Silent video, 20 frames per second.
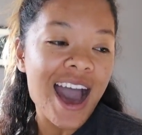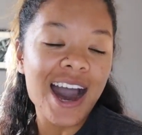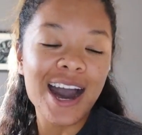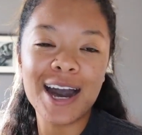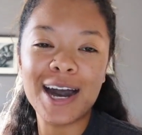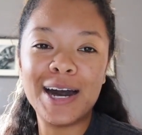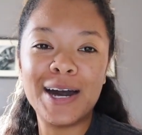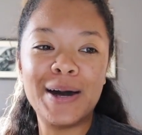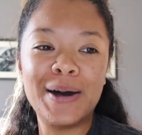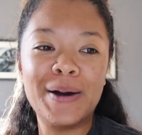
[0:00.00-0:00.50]

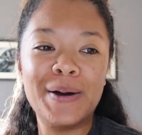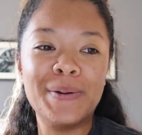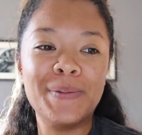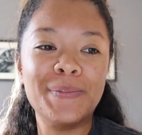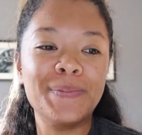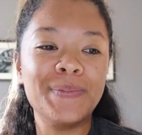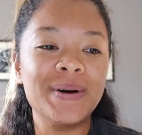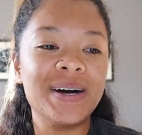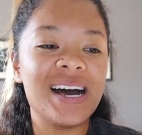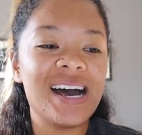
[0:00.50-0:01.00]

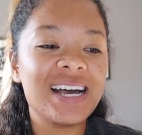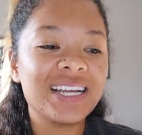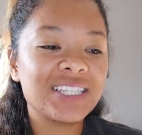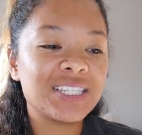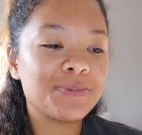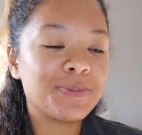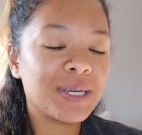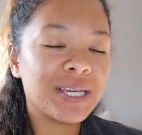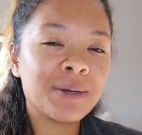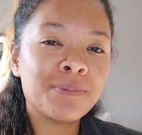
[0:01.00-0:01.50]
Um,
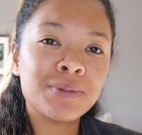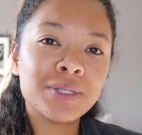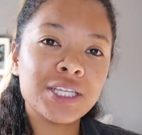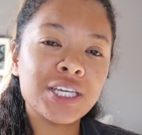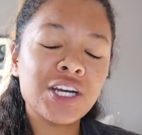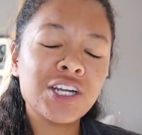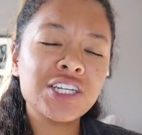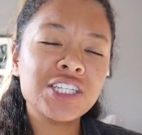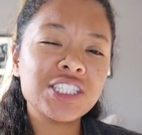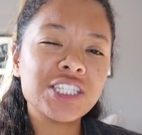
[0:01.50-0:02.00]
to be
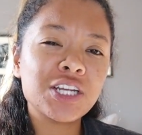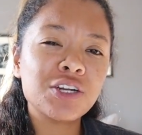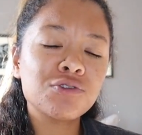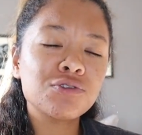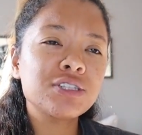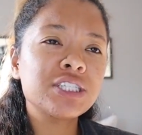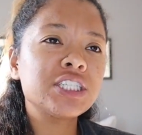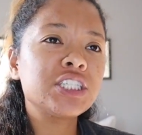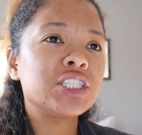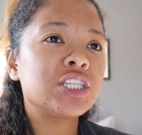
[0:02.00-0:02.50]
completely honest, I don't
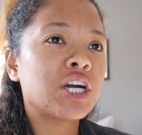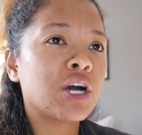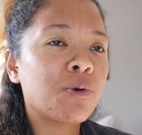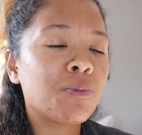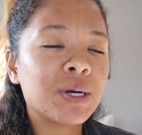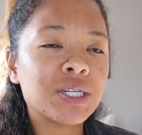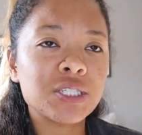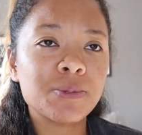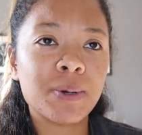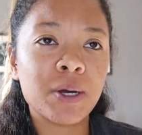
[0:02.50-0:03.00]
really know
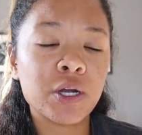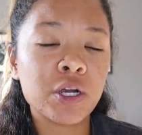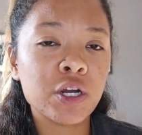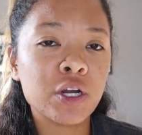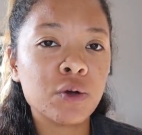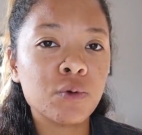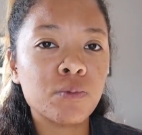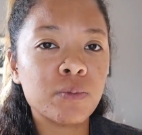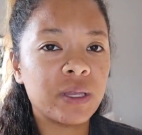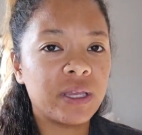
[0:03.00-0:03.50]
much about
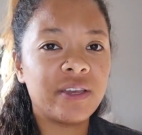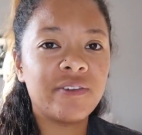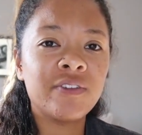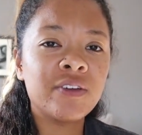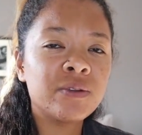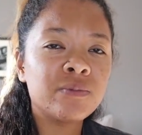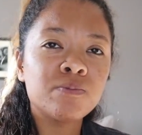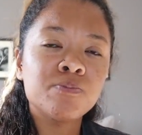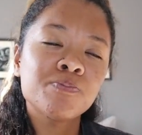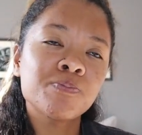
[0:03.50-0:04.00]
her.
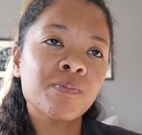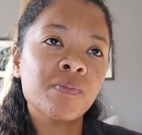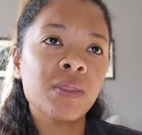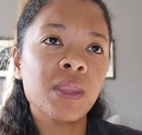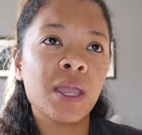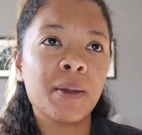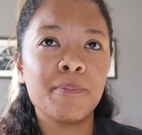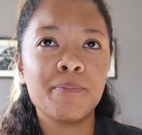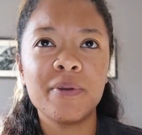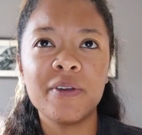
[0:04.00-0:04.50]
Even
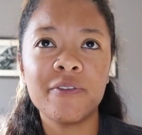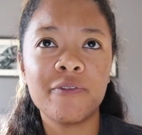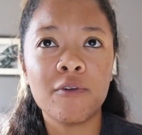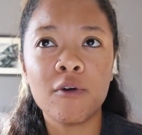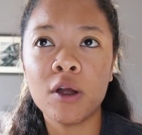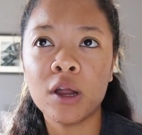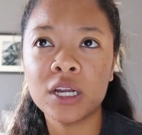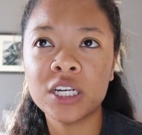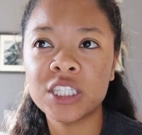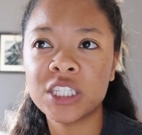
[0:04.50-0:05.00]

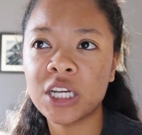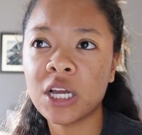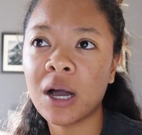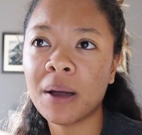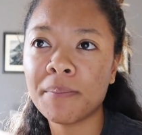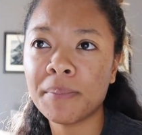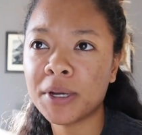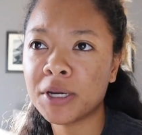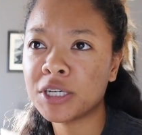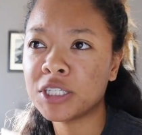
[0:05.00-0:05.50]
before she
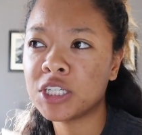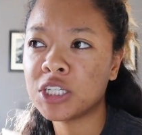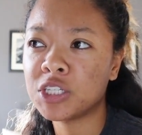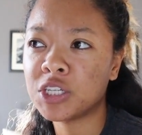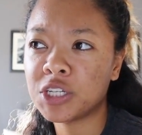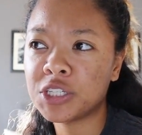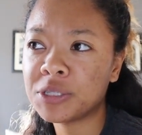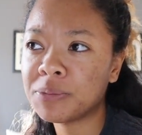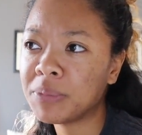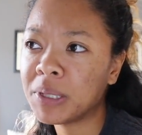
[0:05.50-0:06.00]
got married to
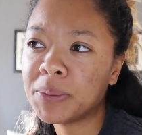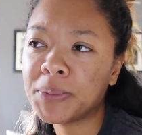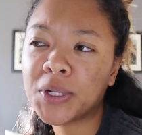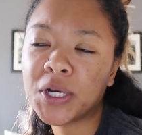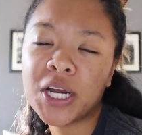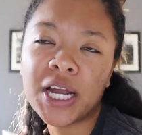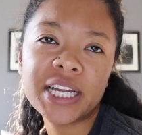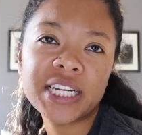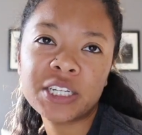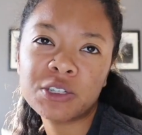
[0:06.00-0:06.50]
Justin
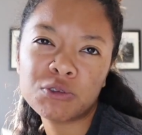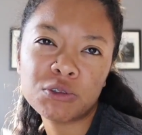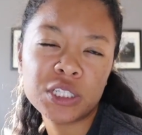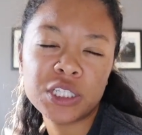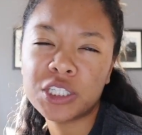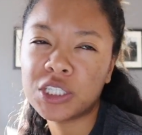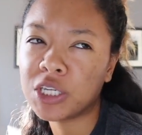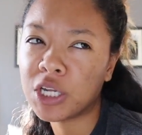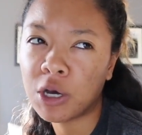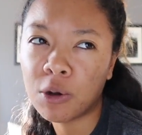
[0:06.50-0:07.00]
Bieber, I didn't
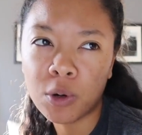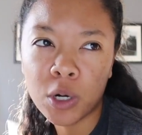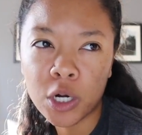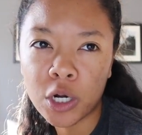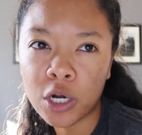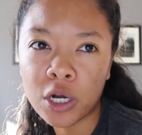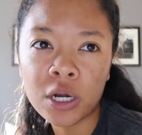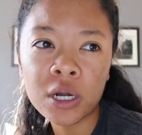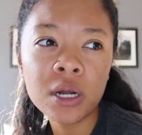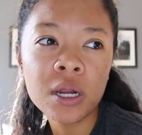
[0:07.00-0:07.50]
really know
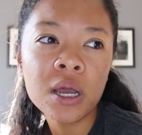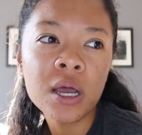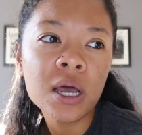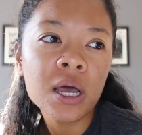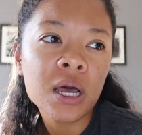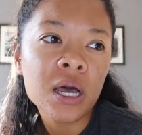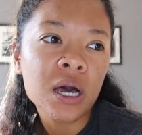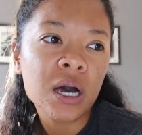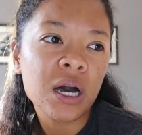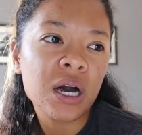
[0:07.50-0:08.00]
her.
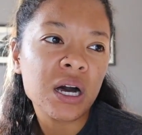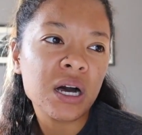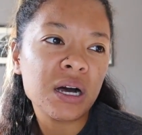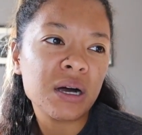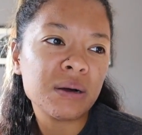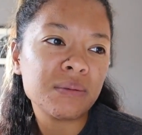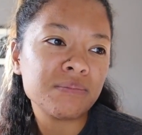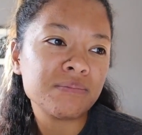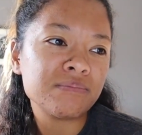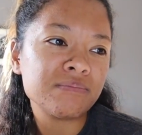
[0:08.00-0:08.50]

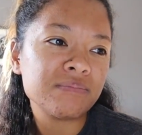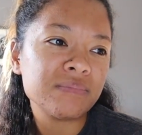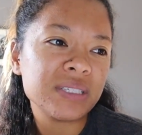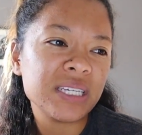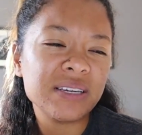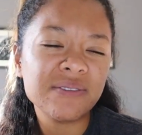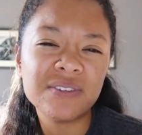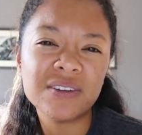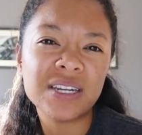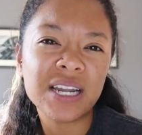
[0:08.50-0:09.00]
Um,
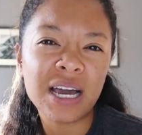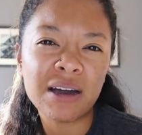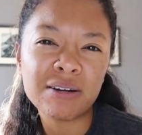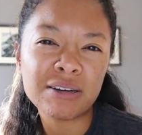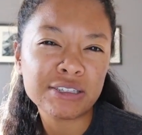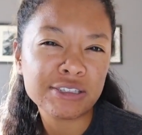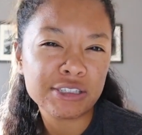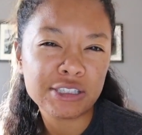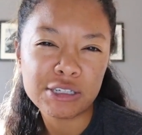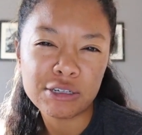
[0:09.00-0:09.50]
even now,
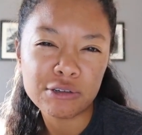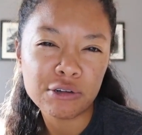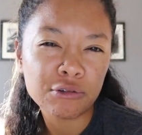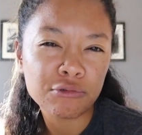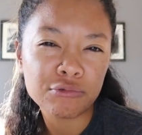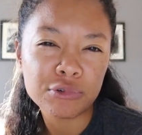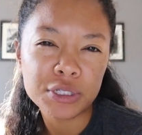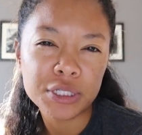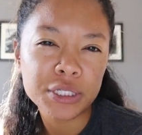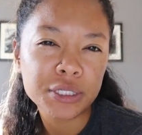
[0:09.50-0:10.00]
I still
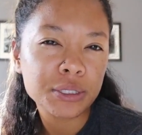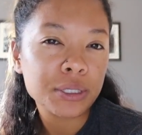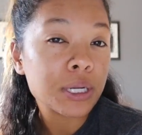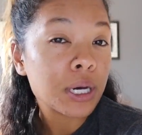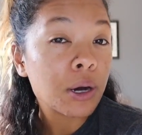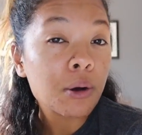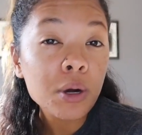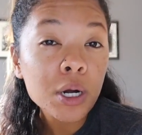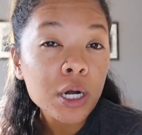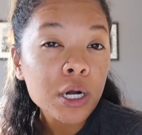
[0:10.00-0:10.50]
don't really
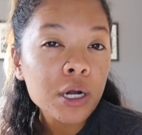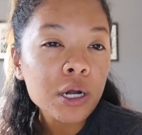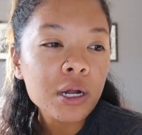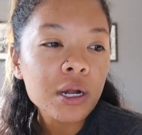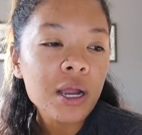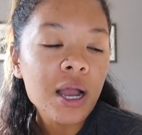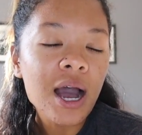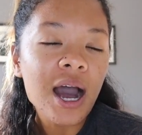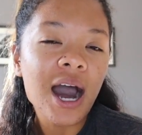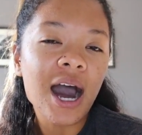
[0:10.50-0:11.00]
know her.
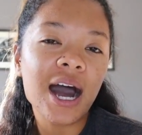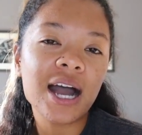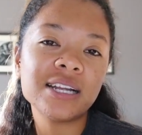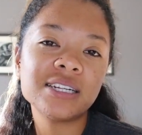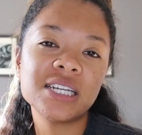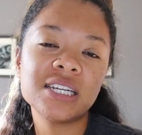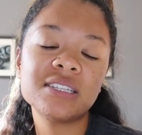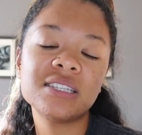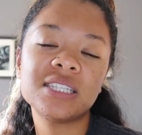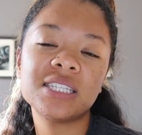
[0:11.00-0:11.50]
I
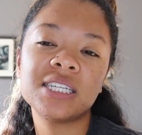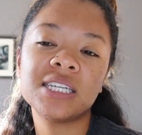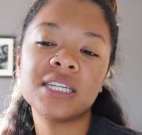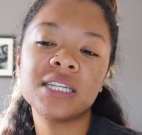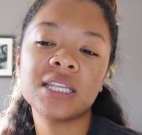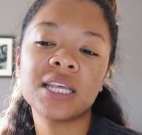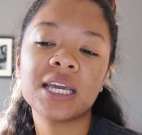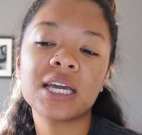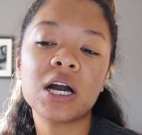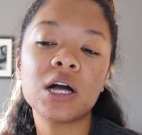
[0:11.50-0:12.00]
just
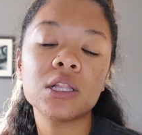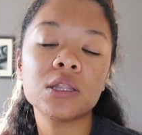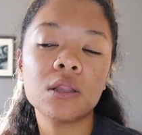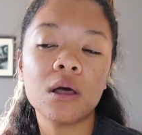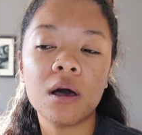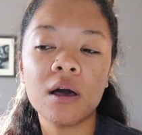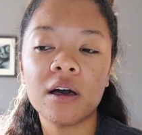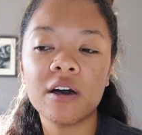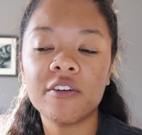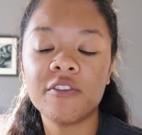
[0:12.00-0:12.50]
seen like a
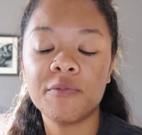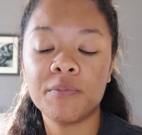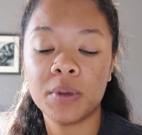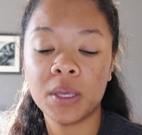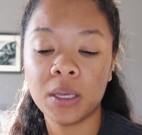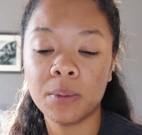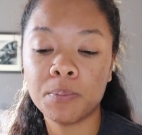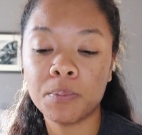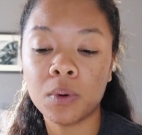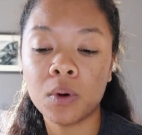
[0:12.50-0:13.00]
lot of
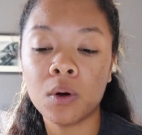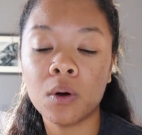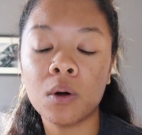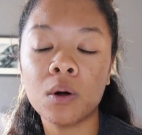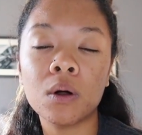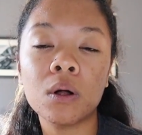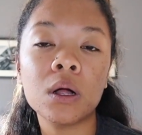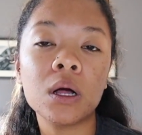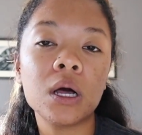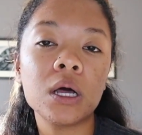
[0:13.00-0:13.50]

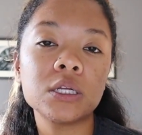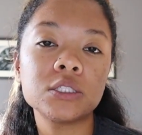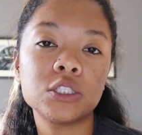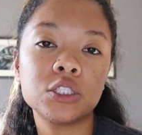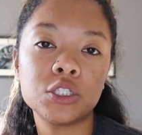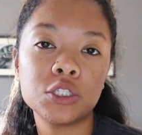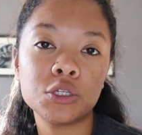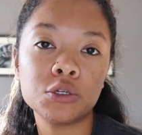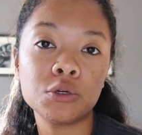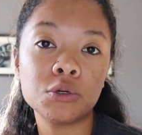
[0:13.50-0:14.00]
people
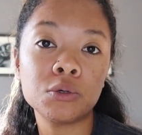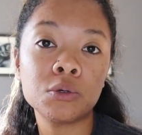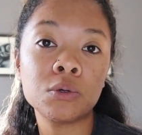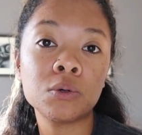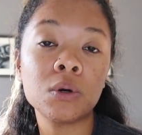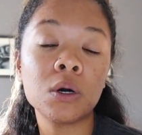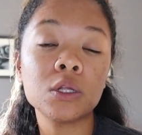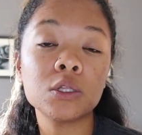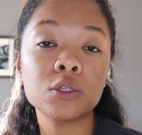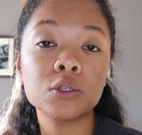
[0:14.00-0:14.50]

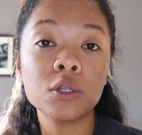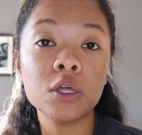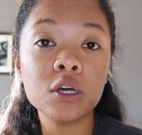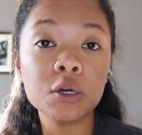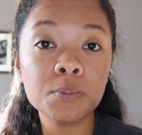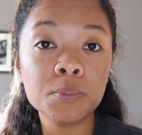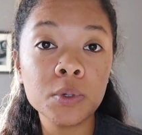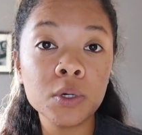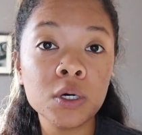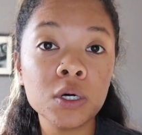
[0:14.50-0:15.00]
do
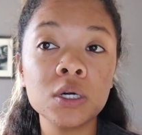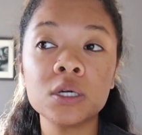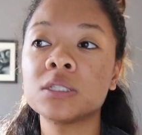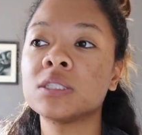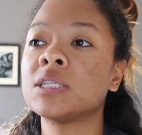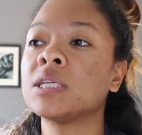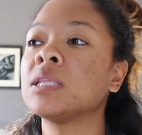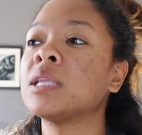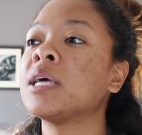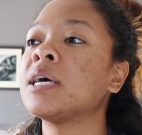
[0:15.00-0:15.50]

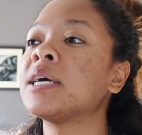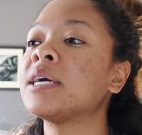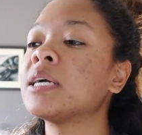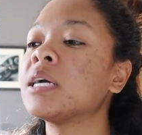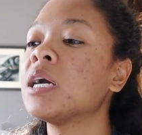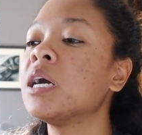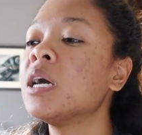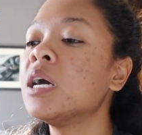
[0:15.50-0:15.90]
lookbooks and like